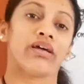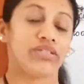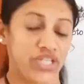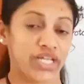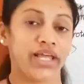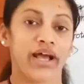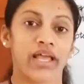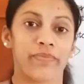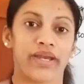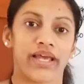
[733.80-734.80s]
DNA
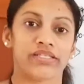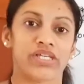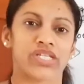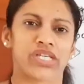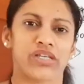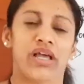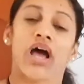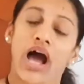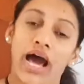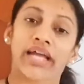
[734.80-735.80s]
hybridization,
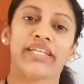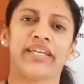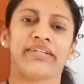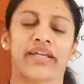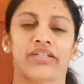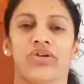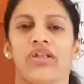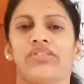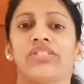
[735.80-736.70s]
RNA technology.